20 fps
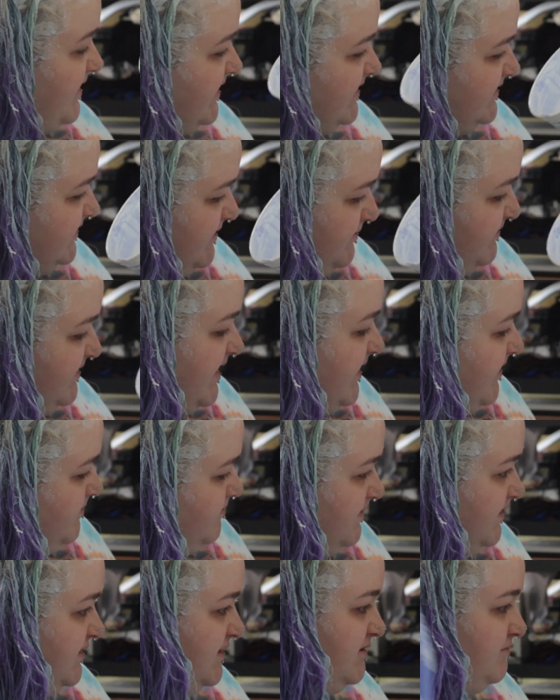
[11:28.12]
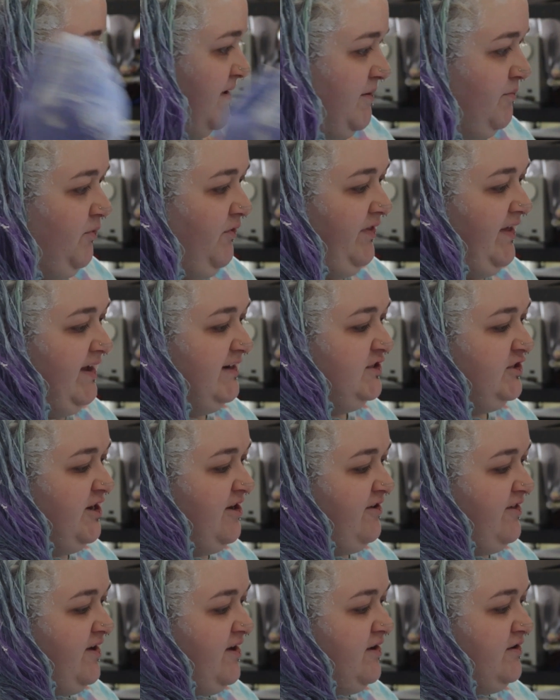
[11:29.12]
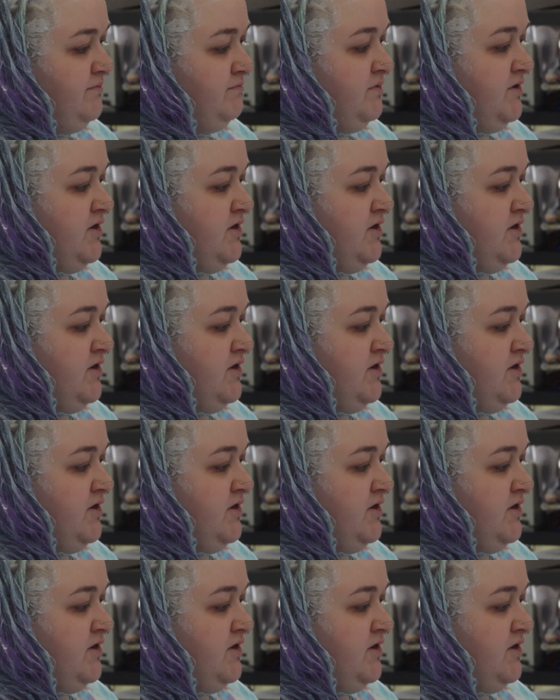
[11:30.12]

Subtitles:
because sometimes people that share there